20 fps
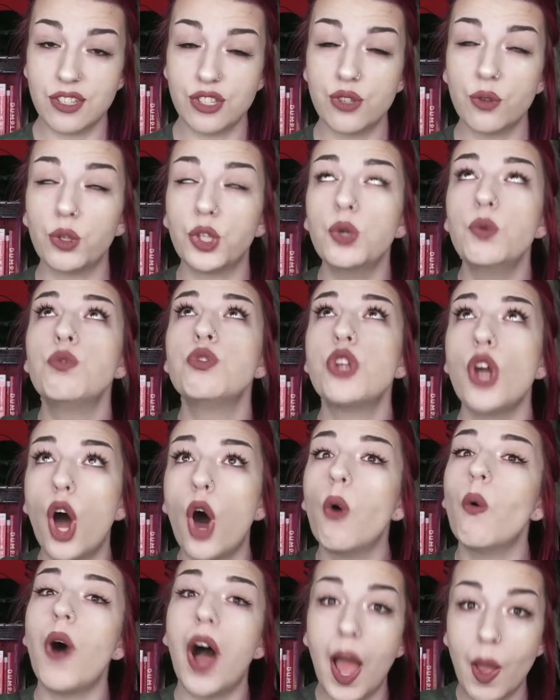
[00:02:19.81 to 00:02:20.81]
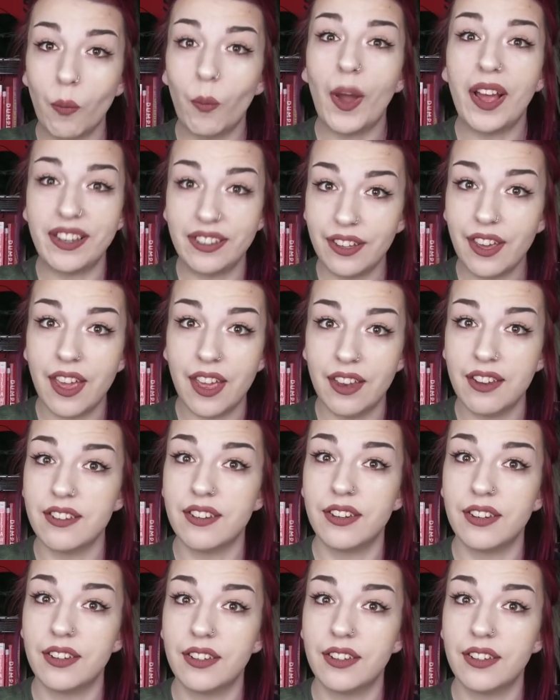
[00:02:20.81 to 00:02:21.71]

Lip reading: So you know I went in.